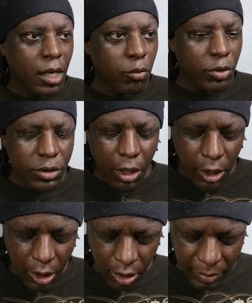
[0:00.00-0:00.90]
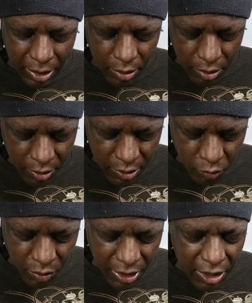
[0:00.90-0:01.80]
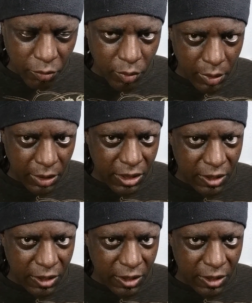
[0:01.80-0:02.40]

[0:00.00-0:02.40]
we're talking about when they really